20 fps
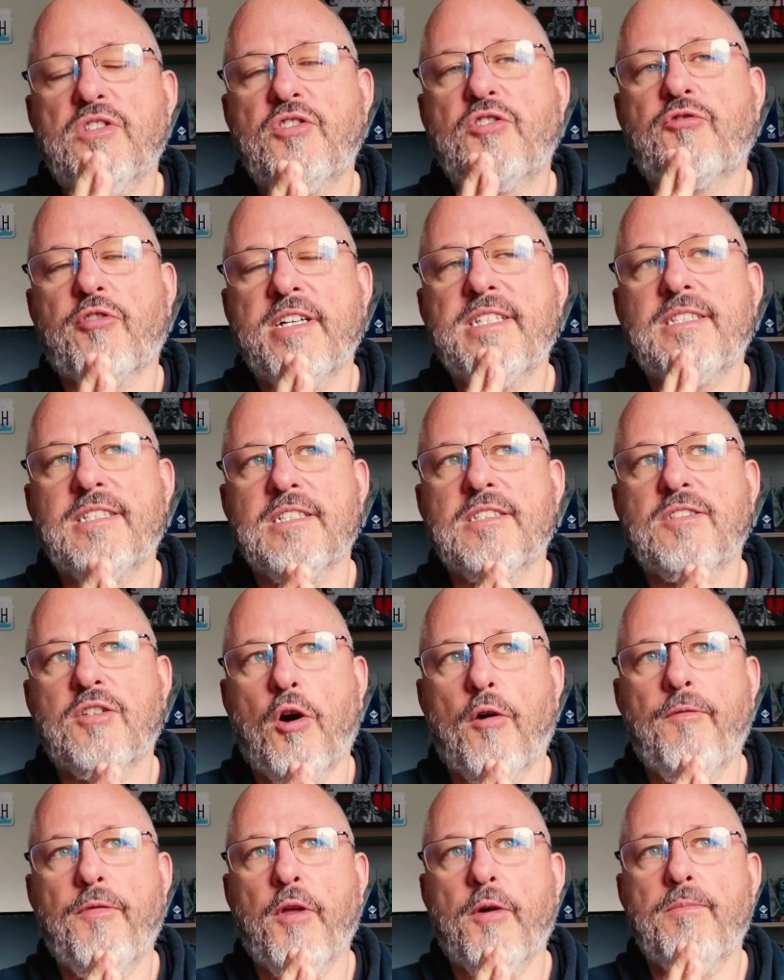strictest
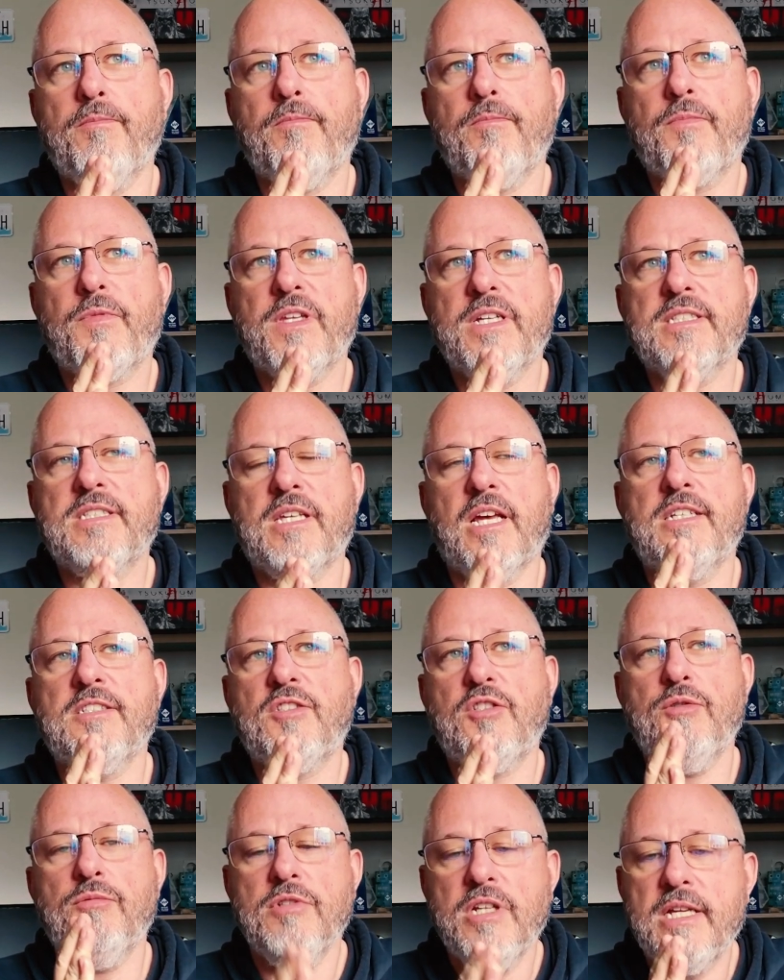of them that
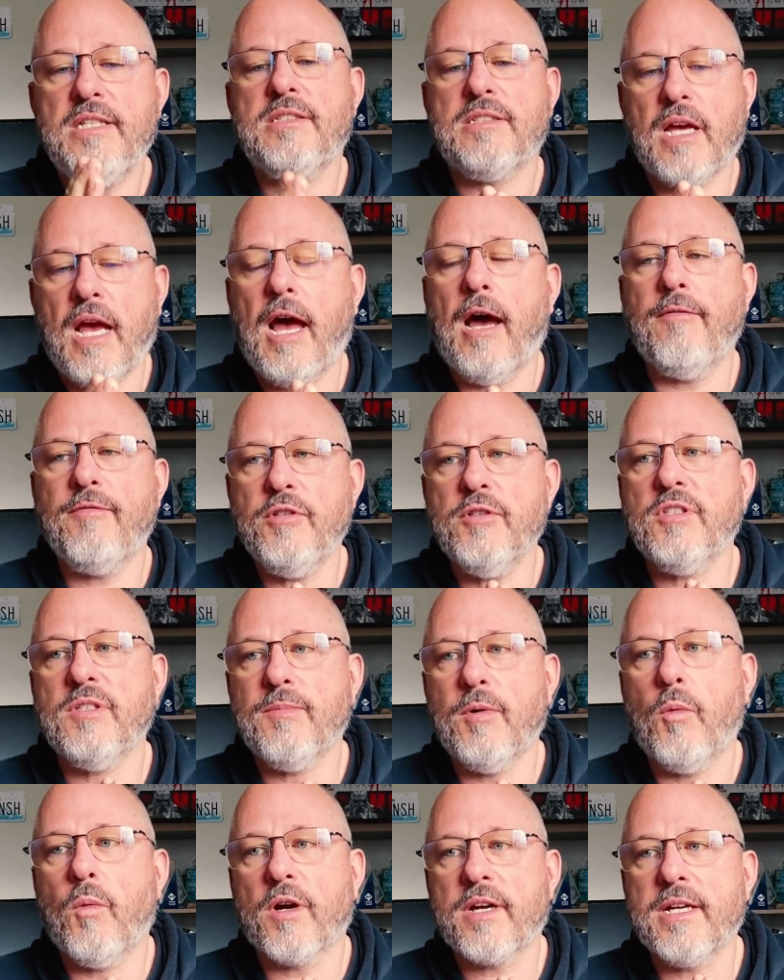says you need to have
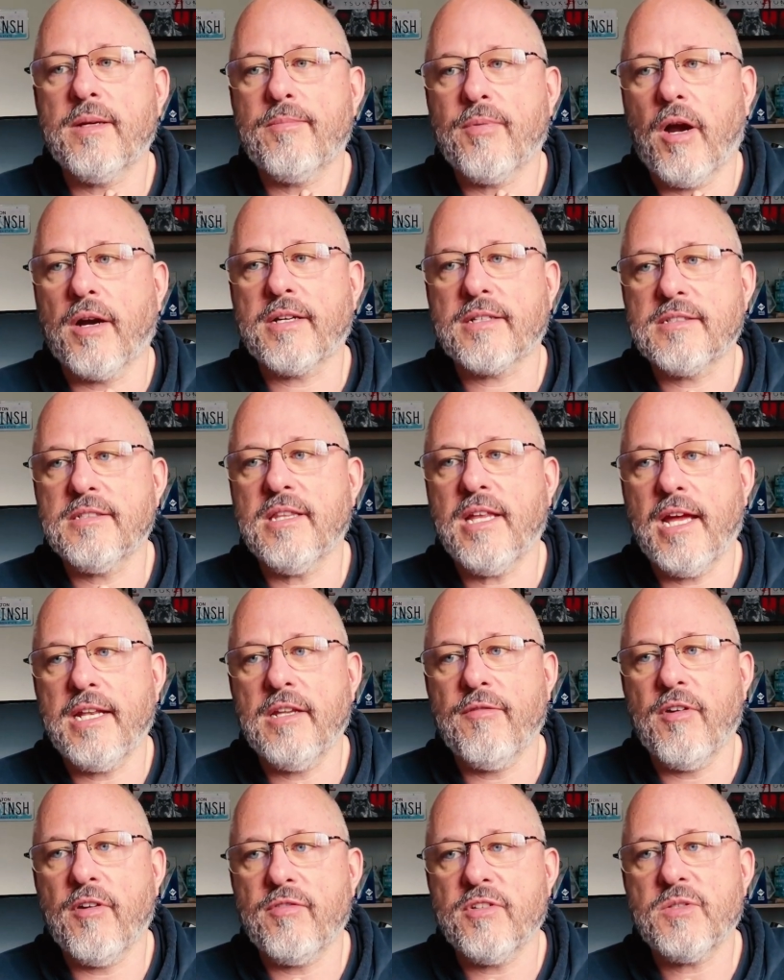usable working product at the
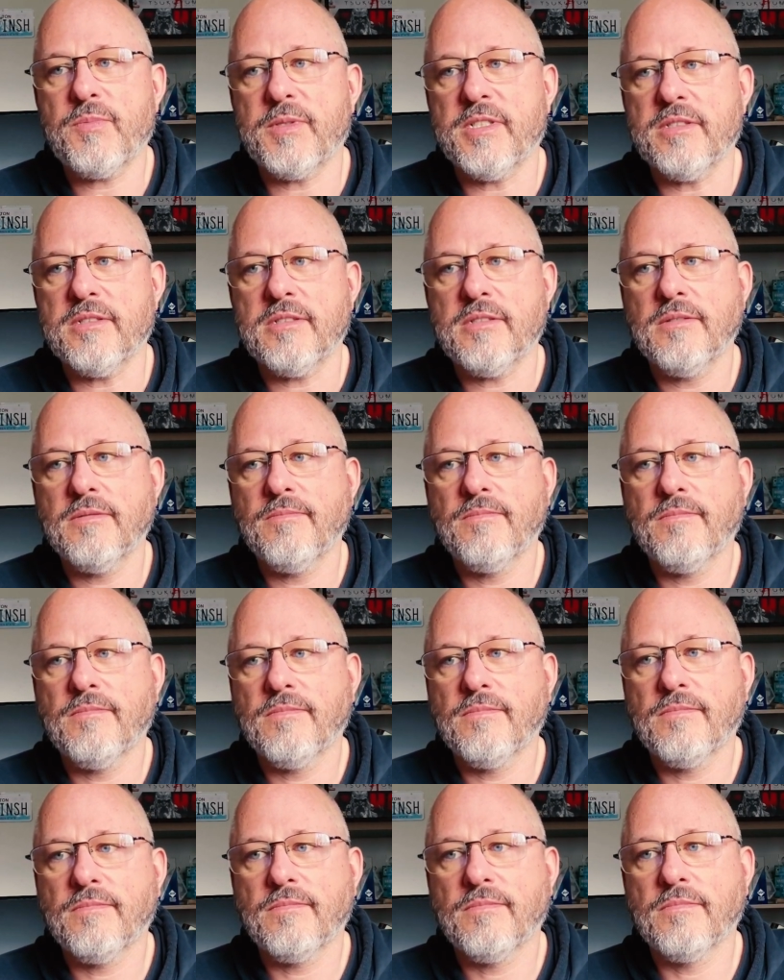end of every sprint.
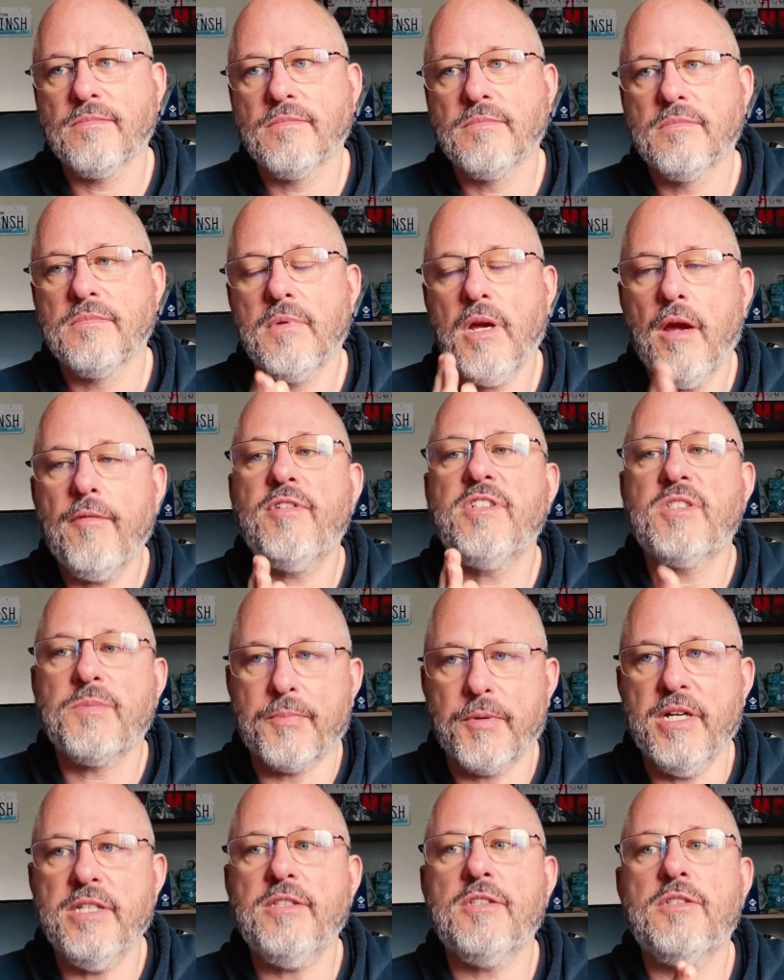Every
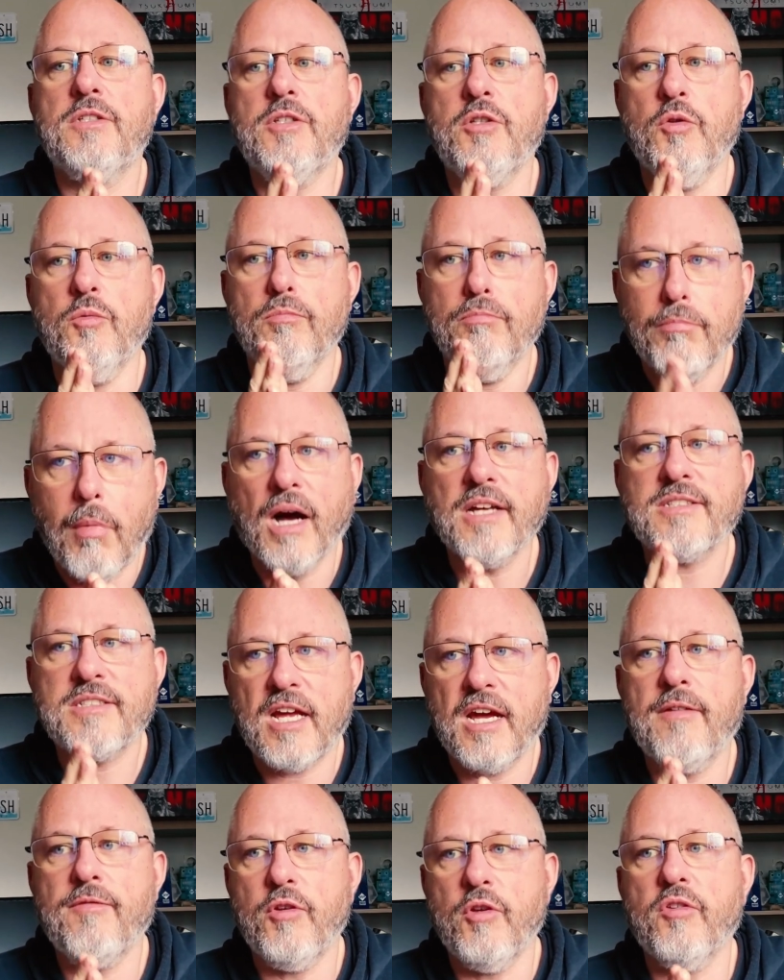sprint, you must
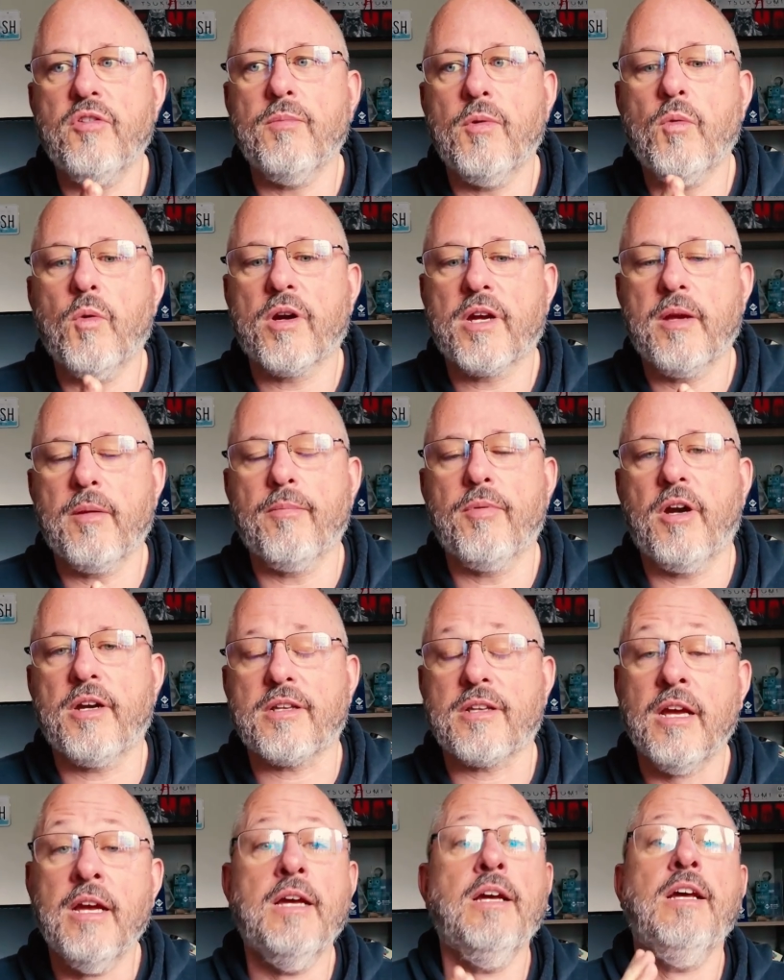have usable working
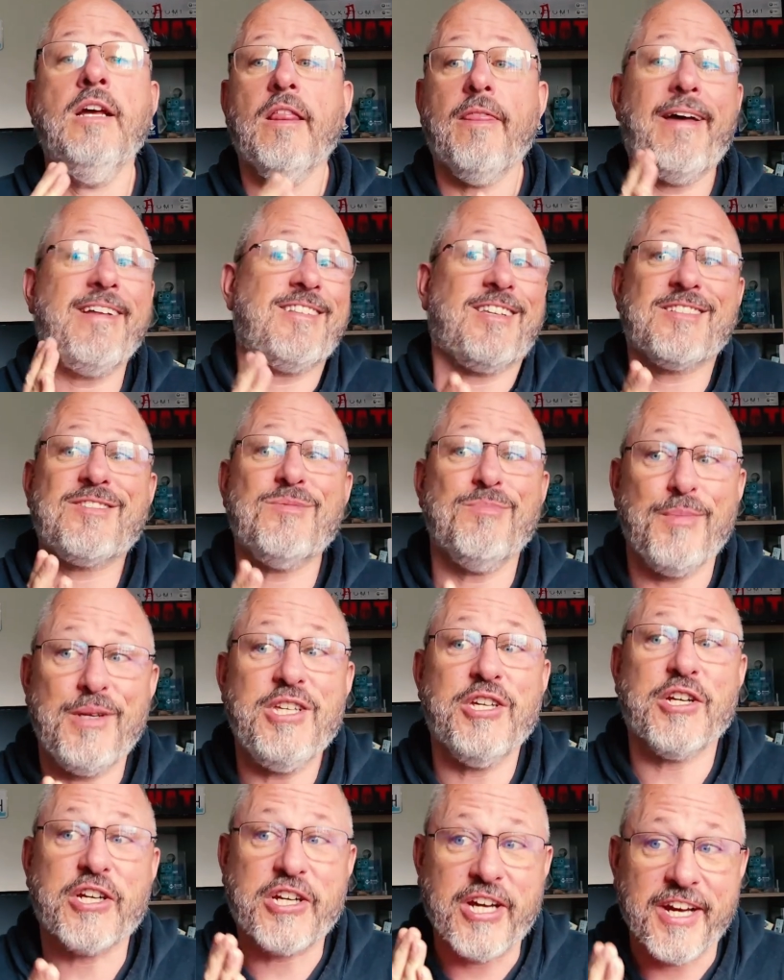product. That doesn't
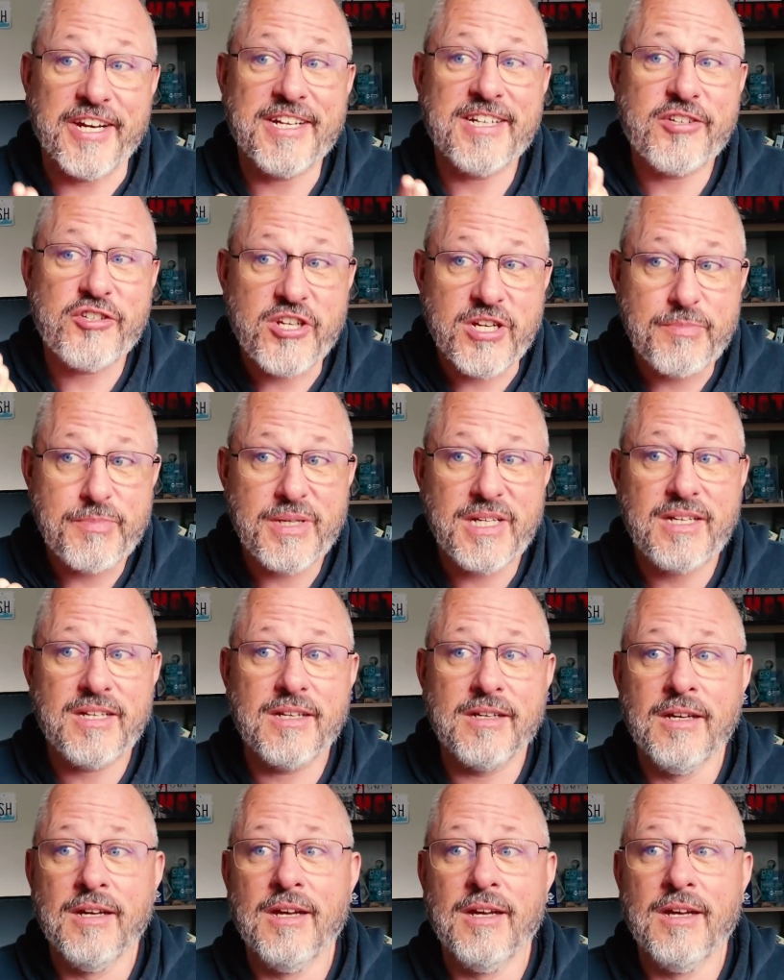mean you're gonna ship it.